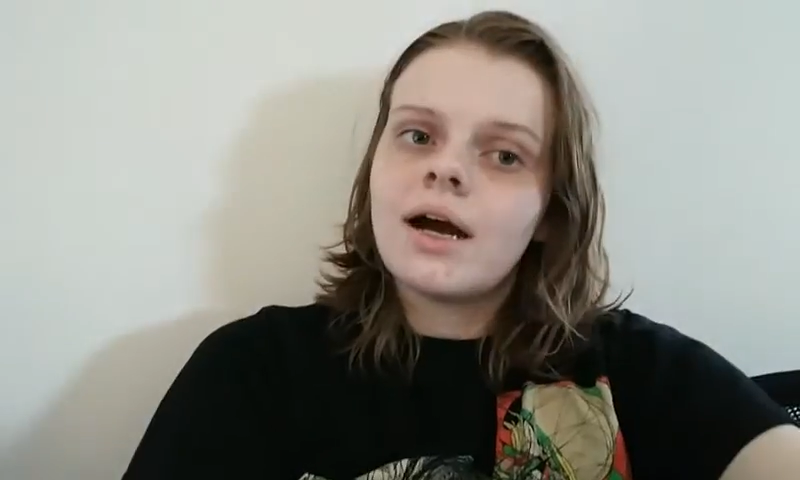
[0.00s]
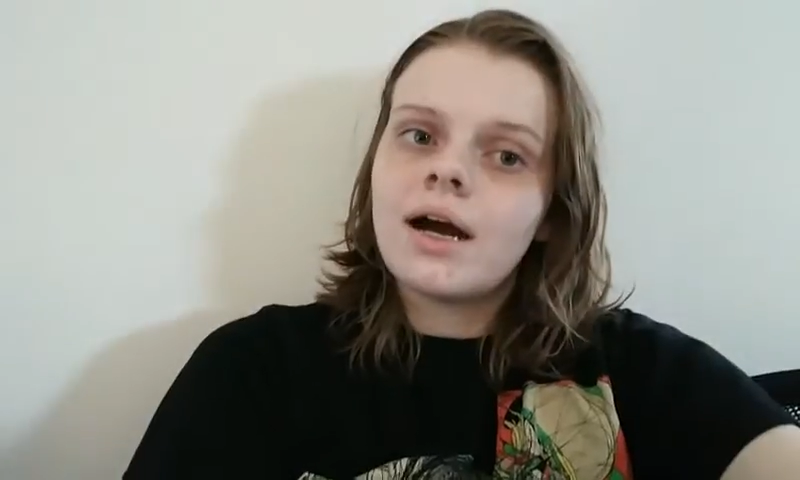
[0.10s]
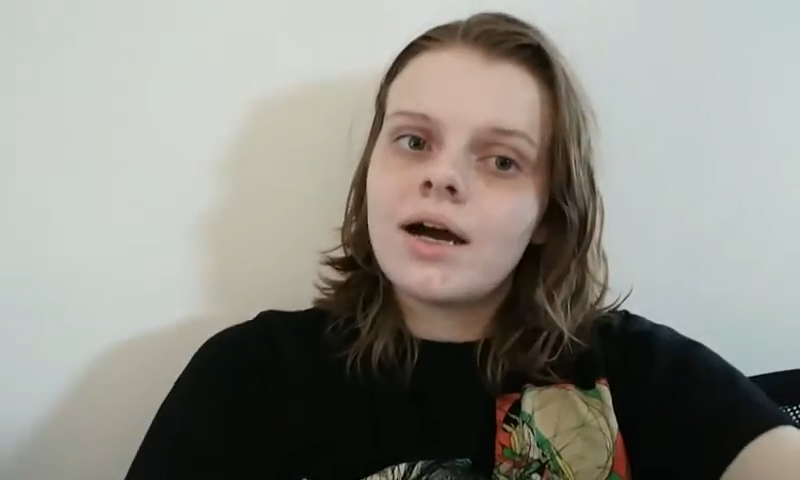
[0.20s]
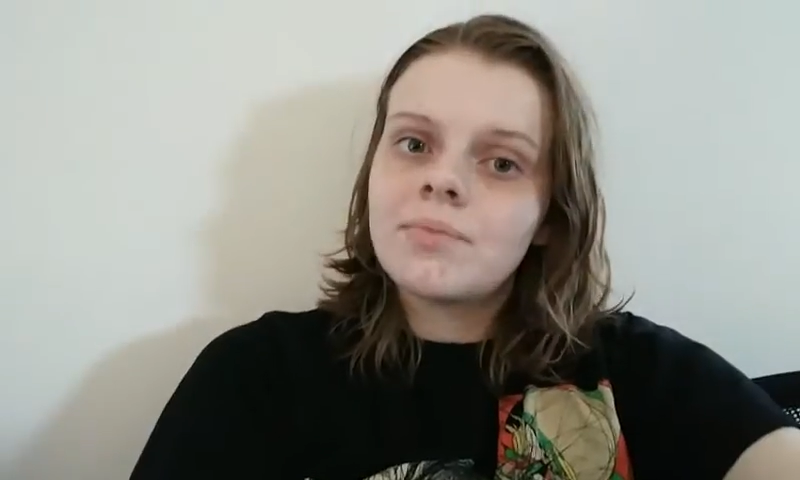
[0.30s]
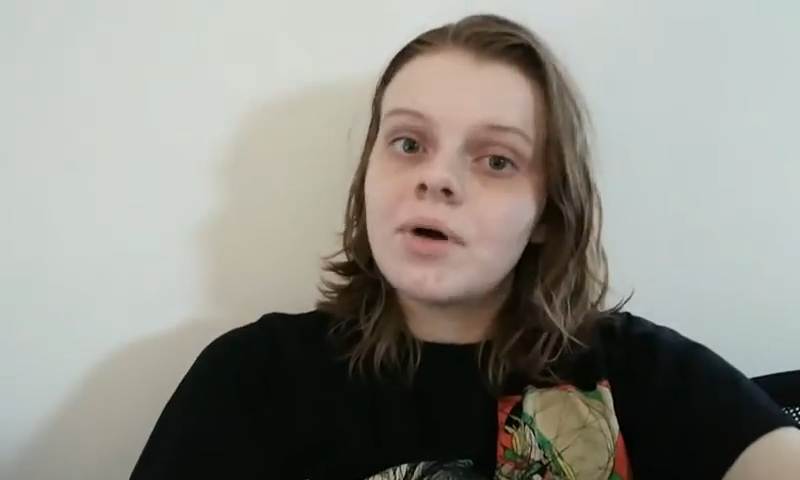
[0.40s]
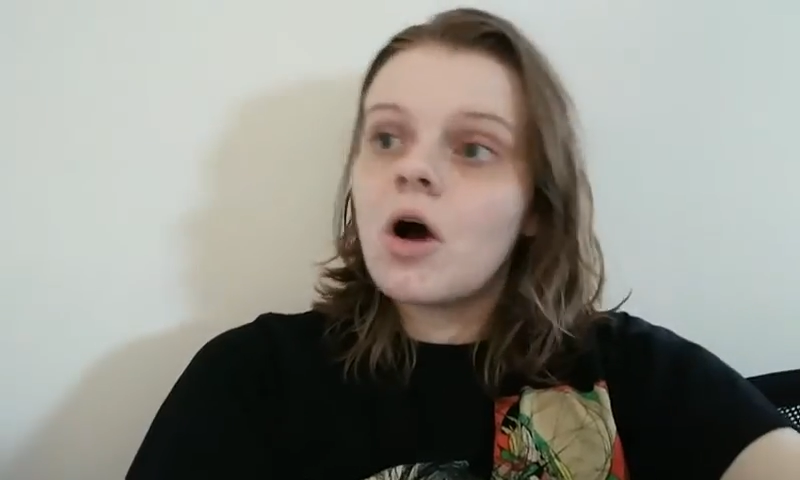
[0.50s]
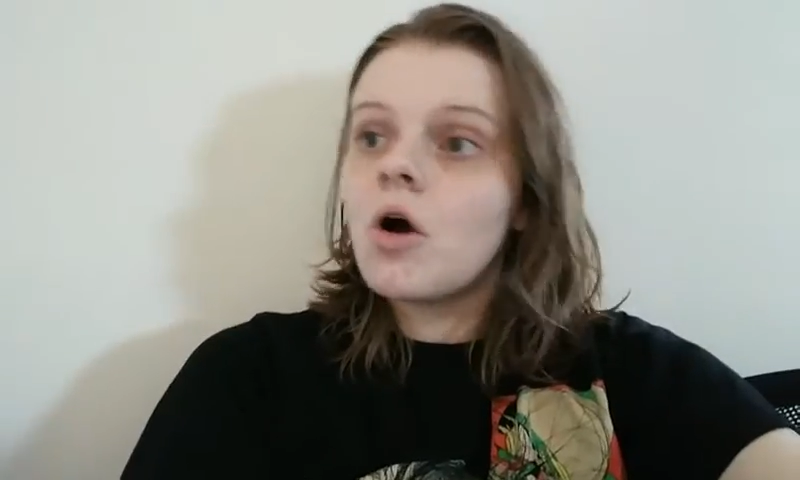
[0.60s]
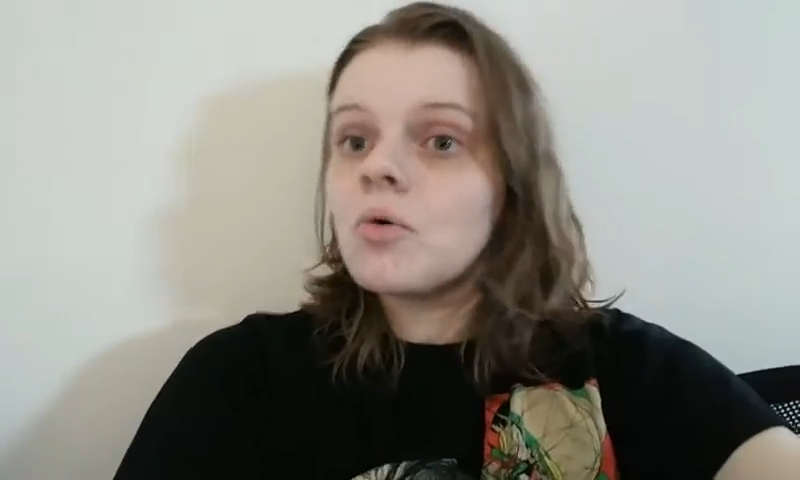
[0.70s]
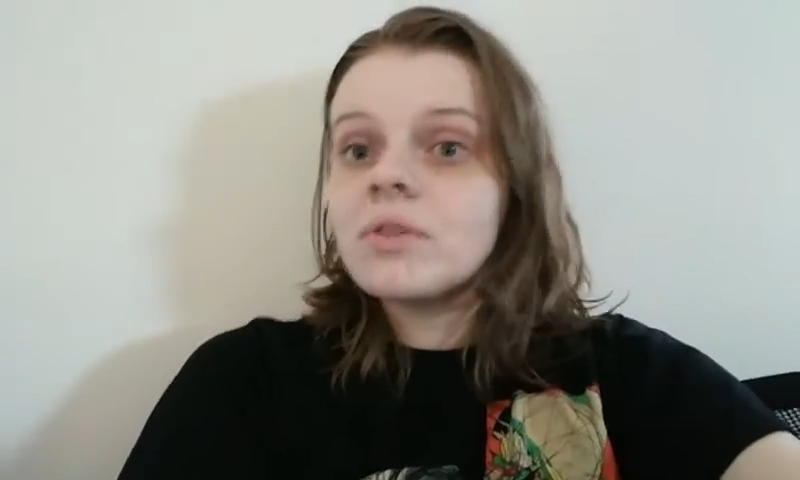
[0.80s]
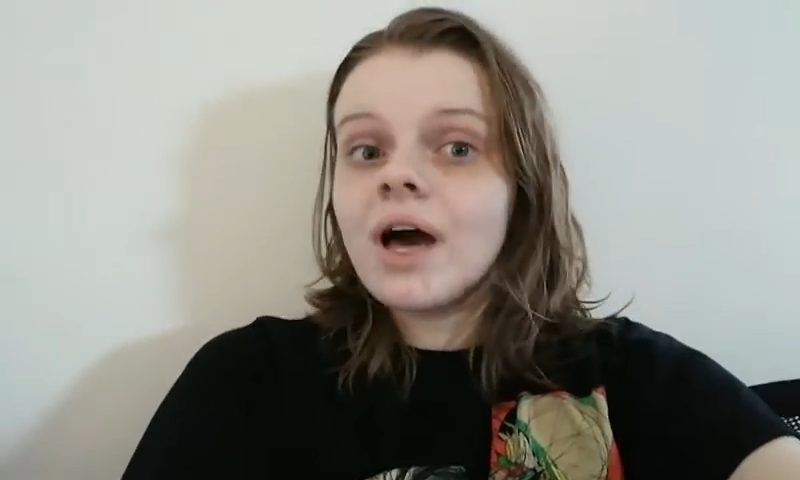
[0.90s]

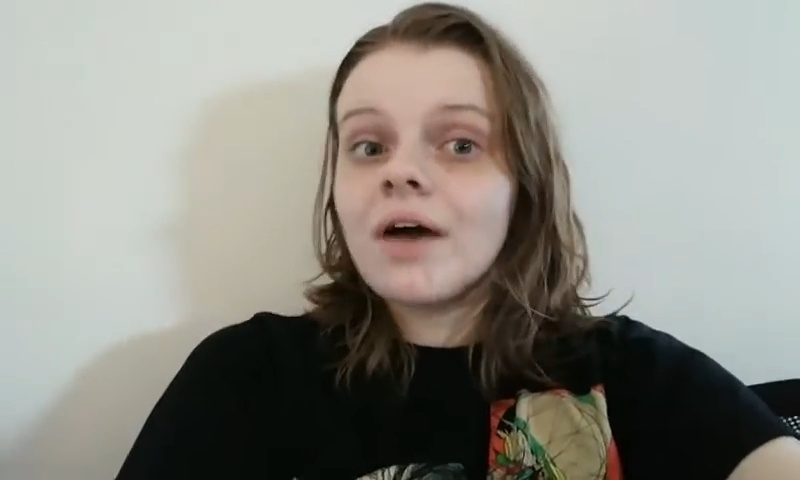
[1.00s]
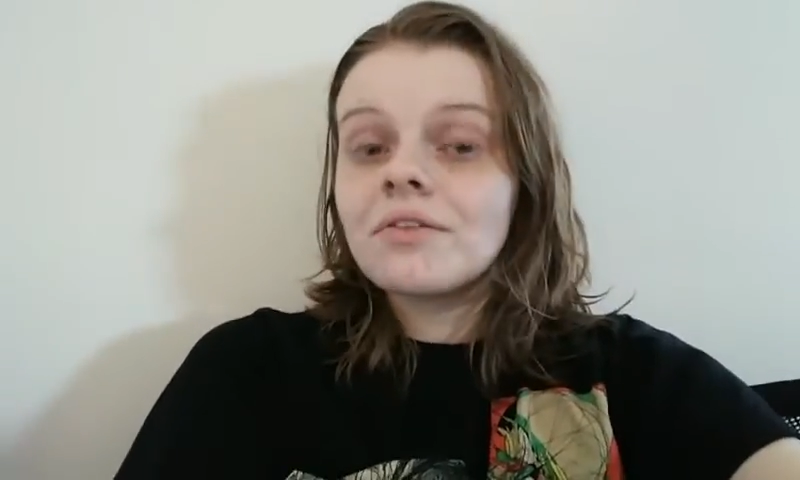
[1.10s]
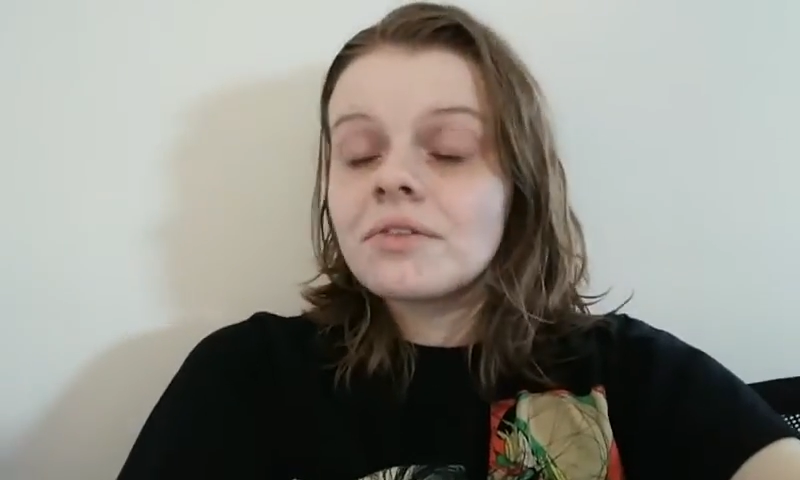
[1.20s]
Oh, the other